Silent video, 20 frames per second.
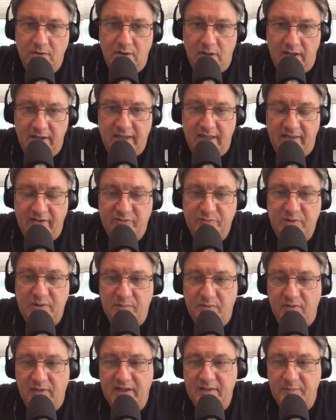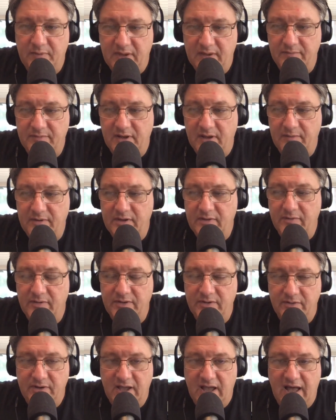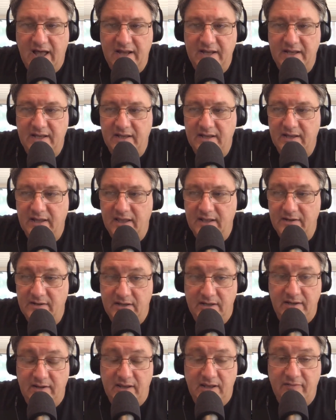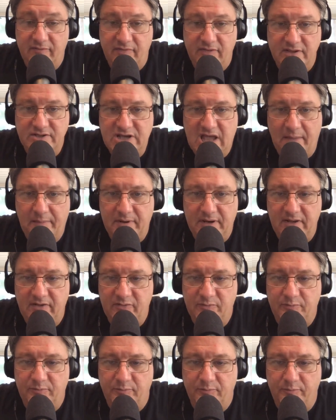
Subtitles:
against people like BMW and Ducati and even the Japanese